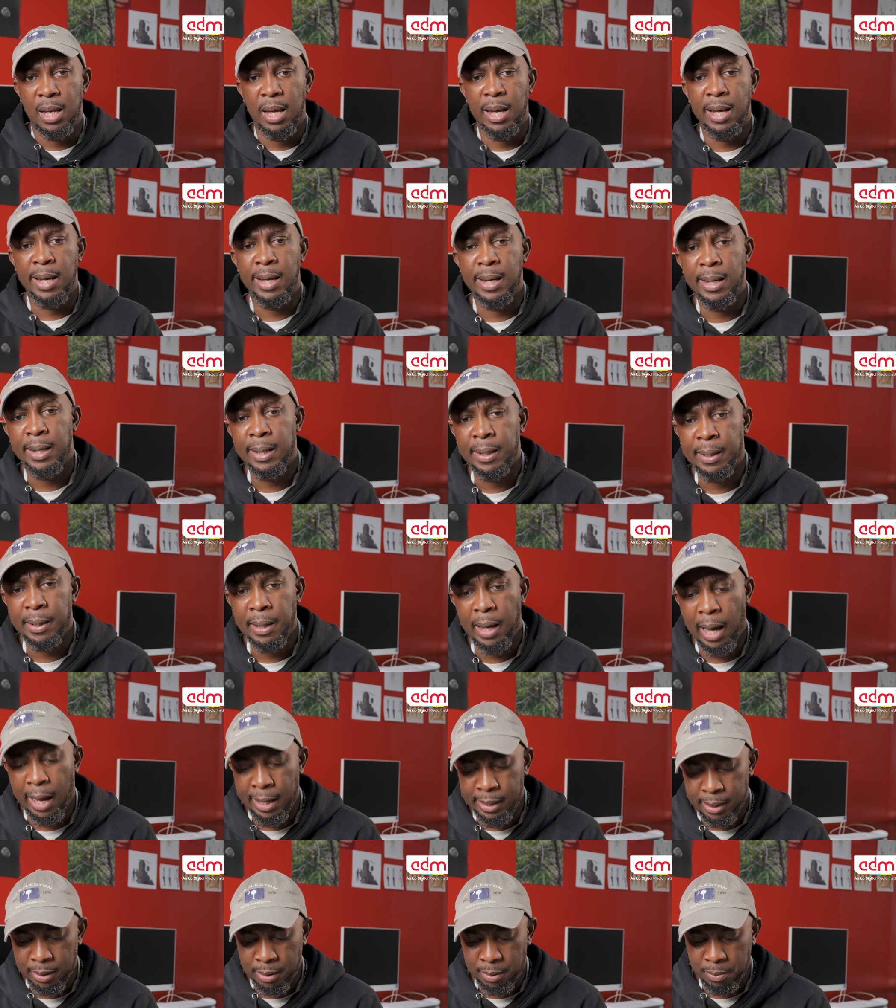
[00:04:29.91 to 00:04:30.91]

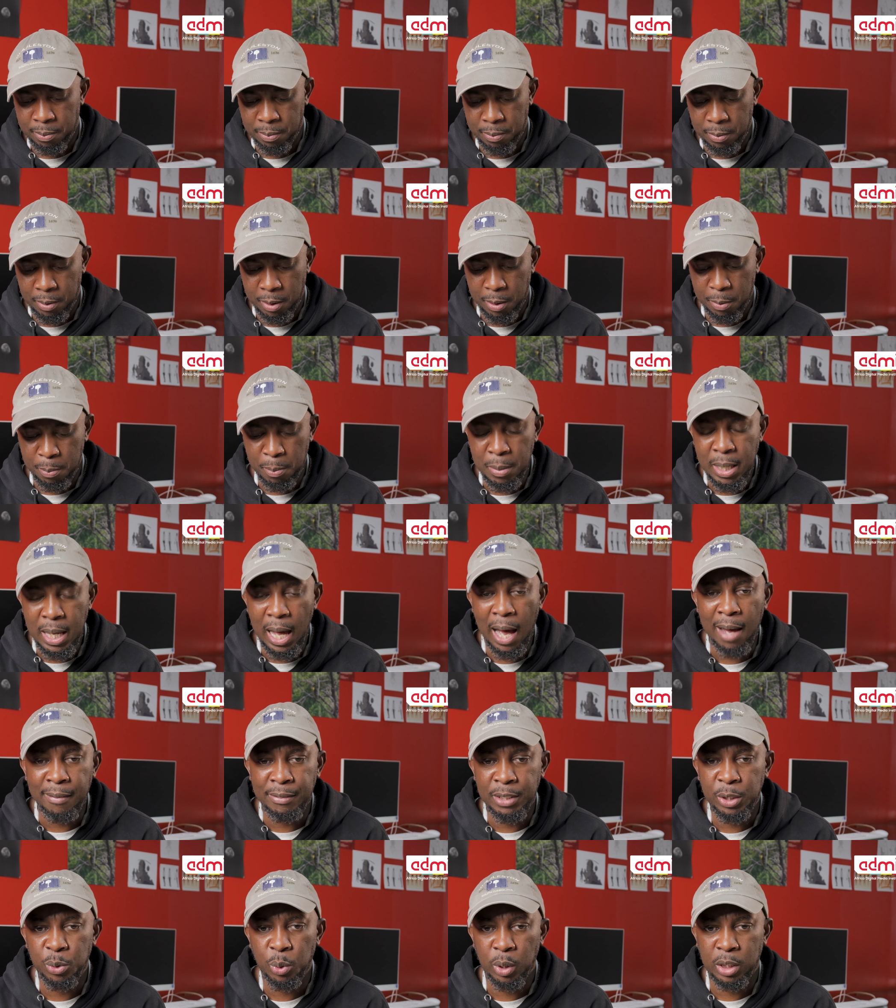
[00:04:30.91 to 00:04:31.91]
and me
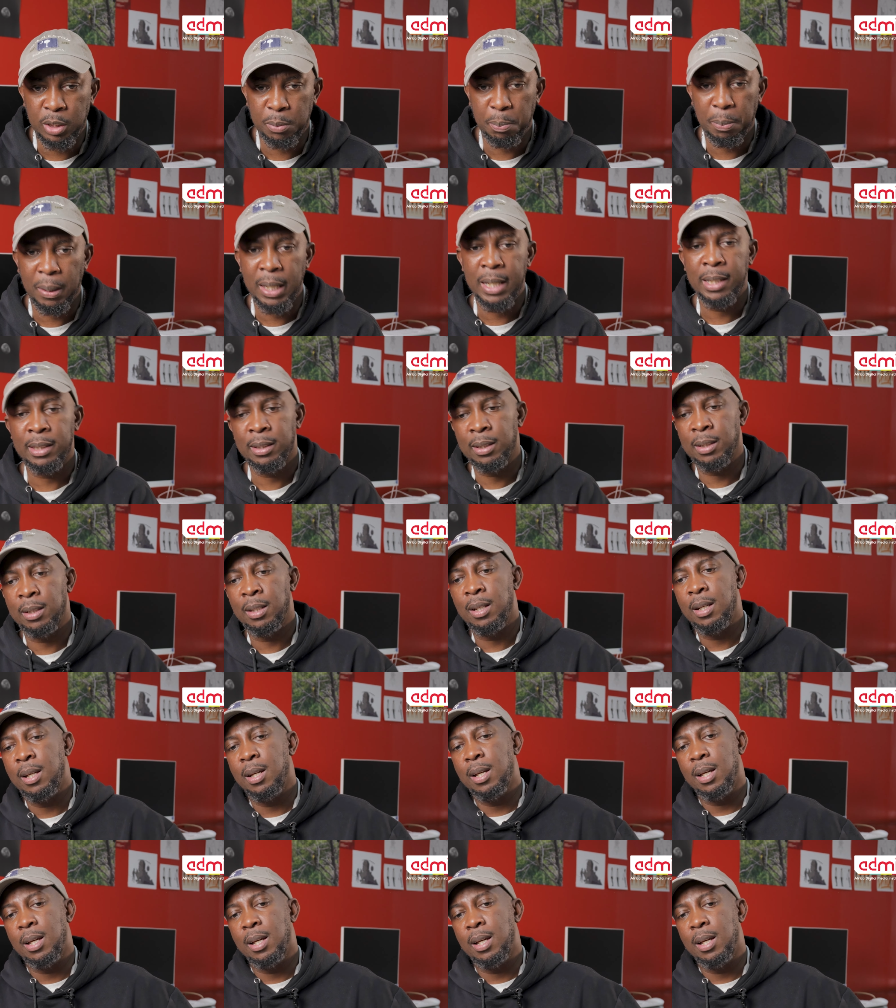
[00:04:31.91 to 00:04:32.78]
having to explain